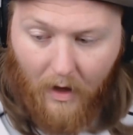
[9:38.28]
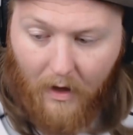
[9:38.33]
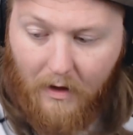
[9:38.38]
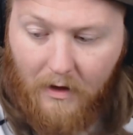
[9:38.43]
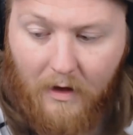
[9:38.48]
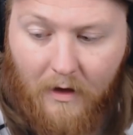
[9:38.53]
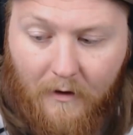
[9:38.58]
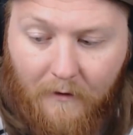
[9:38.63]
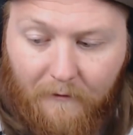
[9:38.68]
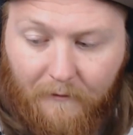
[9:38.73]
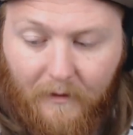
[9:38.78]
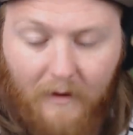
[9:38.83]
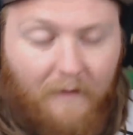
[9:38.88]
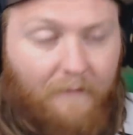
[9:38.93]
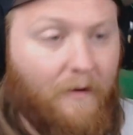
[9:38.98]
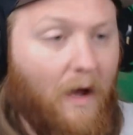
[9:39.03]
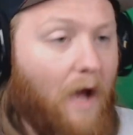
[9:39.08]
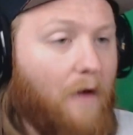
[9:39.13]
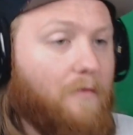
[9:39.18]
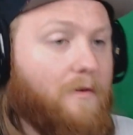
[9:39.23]

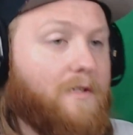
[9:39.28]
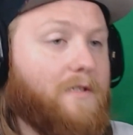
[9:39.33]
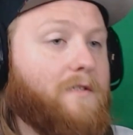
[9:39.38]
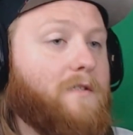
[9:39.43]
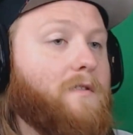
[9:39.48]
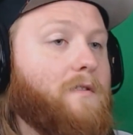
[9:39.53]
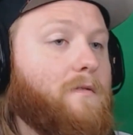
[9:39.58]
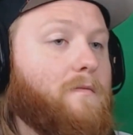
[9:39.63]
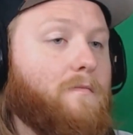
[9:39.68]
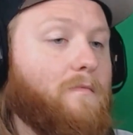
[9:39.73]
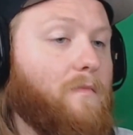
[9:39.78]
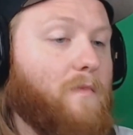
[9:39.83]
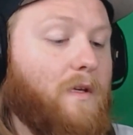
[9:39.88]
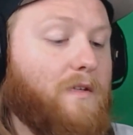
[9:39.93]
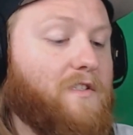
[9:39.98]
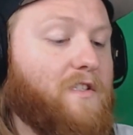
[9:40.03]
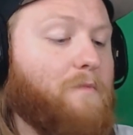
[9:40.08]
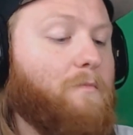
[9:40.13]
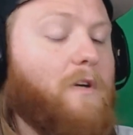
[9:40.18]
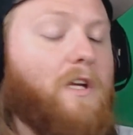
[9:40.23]
if I was
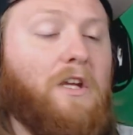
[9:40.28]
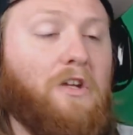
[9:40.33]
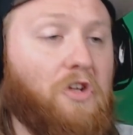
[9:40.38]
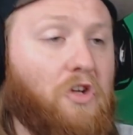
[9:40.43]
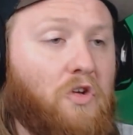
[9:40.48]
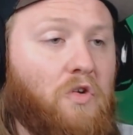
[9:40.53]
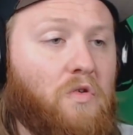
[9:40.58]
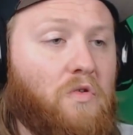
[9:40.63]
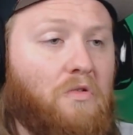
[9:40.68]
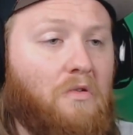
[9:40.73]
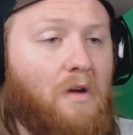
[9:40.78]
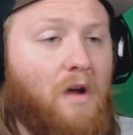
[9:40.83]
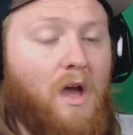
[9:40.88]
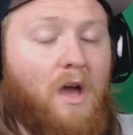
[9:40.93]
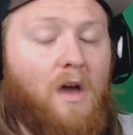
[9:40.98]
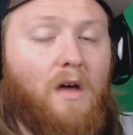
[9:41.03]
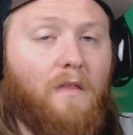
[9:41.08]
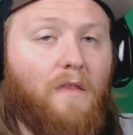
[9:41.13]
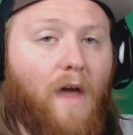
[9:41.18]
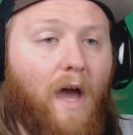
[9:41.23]
somebody new
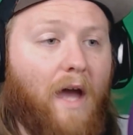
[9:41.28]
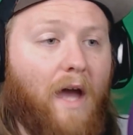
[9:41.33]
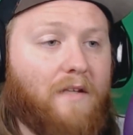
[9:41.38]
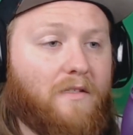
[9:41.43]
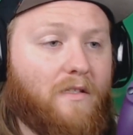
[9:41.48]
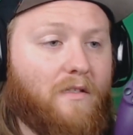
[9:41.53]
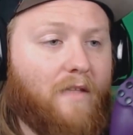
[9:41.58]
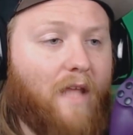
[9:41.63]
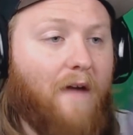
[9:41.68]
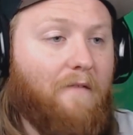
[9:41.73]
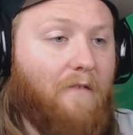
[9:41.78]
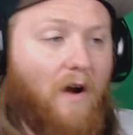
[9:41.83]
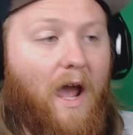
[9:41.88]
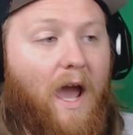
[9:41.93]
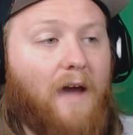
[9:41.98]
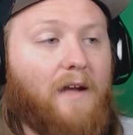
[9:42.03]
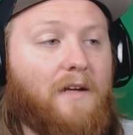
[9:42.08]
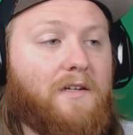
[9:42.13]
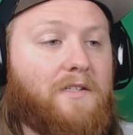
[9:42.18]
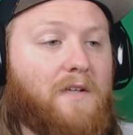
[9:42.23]
that's never
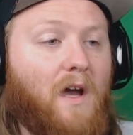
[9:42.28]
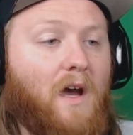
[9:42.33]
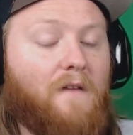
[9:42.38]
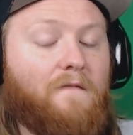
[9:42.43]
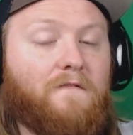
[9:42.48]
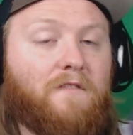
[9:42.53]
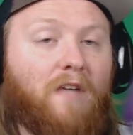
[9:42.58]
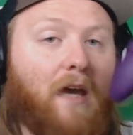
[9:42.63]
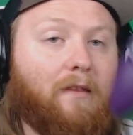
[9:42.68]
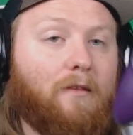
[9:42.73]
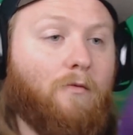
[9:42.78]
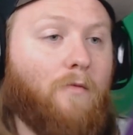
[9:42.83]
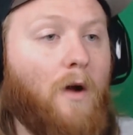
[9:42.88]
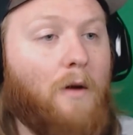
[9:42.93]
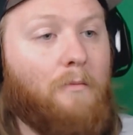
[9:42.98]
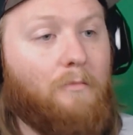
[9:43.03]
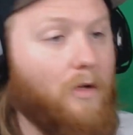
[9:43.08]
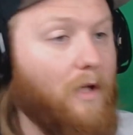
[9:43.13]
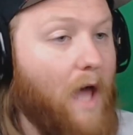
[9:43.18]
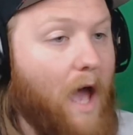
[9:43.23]
had a Scuf, take the
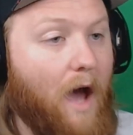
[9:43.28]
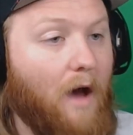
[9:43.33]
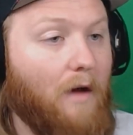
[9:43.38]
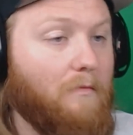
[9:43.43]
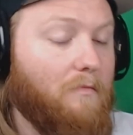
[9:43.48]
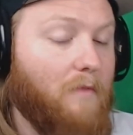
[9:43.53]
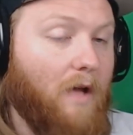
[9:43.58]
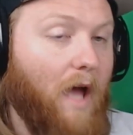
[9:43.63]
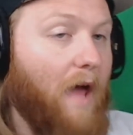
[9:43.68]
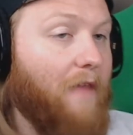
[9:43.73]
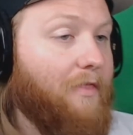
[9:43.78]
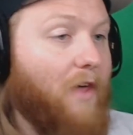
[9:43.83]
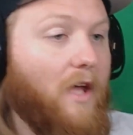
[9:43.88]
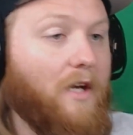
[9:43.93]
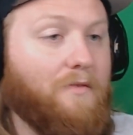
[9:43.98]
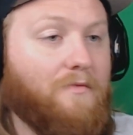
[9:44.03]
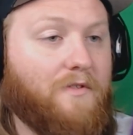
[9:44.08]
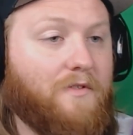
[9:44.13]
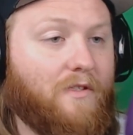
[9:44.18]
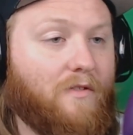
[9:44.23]
rumble out. I
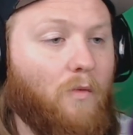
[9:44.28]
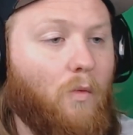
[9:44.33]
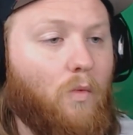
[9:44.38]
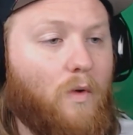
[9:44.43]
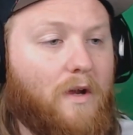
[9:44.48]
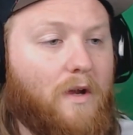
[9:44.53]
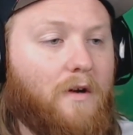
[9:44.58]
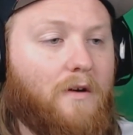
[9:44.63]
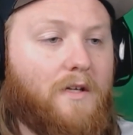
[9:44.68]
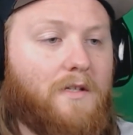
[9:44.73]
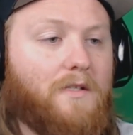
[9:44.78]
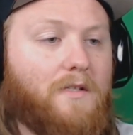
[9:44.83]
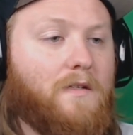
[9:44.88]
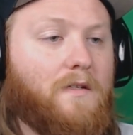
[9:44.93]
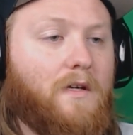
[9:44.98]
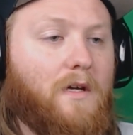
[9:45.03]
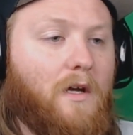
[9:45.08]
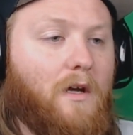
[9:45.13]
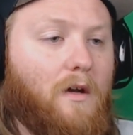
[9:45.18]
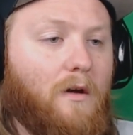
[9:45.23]
thought it was the weirdest,
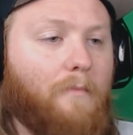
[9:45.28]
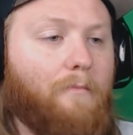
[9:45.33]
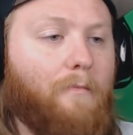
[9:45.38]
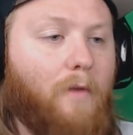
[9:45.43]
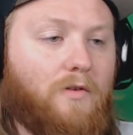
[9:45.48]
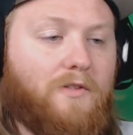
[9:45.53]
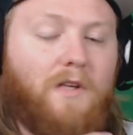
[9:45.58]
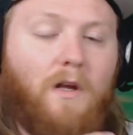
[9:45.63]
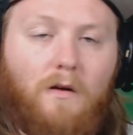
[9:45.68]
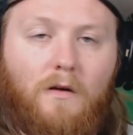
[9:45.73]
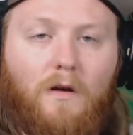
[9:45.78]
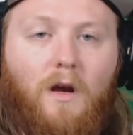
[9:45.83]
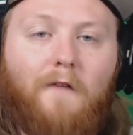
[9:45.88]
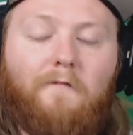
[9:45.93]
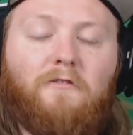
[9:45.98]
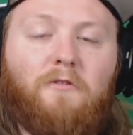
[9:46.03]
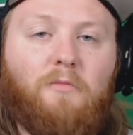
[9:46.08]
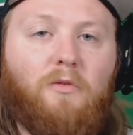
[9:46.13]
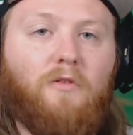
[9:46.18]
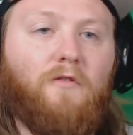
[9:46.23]
most
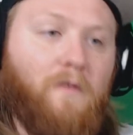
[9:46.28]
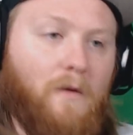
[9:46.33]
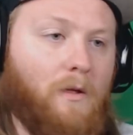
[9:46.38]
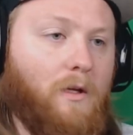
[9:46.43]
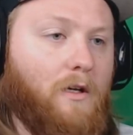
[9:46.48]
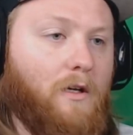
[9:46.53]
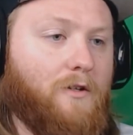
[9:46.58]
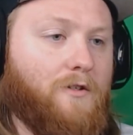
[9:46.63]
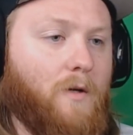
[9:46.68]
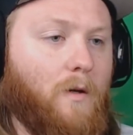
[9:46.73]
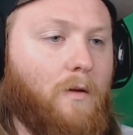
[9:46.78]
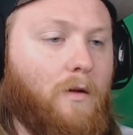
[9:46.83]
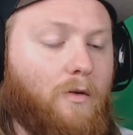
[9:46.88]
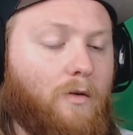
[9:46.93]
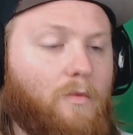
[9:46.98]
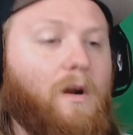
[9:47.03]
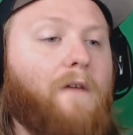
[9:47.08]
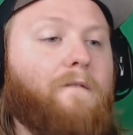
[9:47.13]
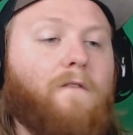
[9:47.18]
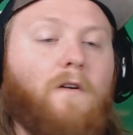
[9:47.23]
uncomfortable feeling controller
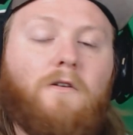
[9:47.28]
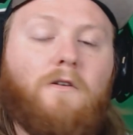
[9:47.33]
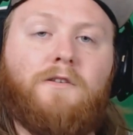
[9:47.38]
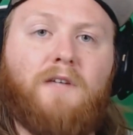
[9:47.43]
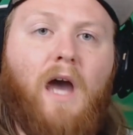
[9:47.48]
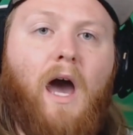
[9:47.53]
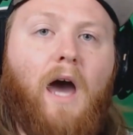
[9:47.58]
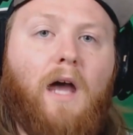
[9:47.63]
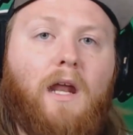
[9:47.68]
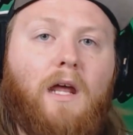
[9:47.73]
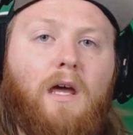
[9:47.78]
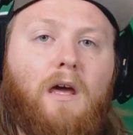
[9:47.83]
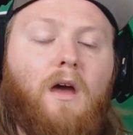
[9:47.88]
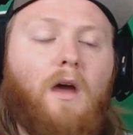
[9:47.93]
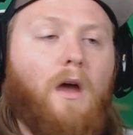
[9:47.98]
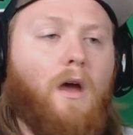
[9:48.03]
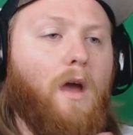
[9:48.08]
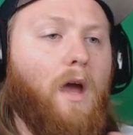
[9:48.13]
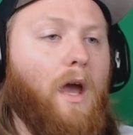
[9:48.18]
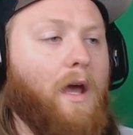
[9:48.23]
when I first got it,
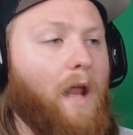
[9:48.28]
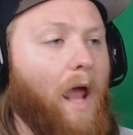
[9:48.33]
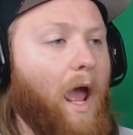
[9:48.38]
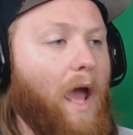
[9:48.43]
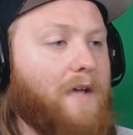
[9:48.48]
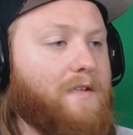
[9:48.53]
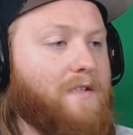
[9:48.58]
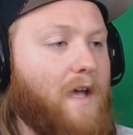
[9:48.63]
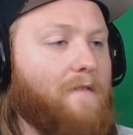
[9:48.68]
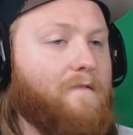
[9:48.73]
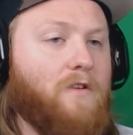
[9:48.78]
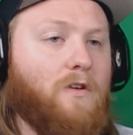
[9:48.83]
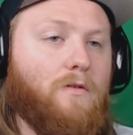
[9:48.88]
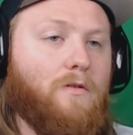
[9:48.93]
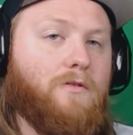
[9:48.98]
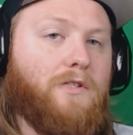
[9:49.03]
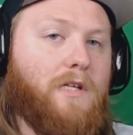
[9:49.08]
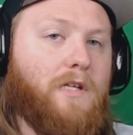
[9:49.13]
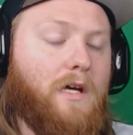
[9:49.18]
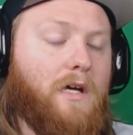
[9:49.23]
and as I've
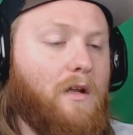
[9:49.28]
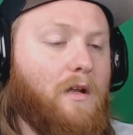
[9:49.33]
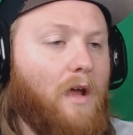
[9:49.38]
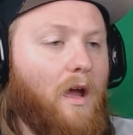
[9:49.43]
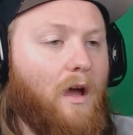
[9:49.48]
used it,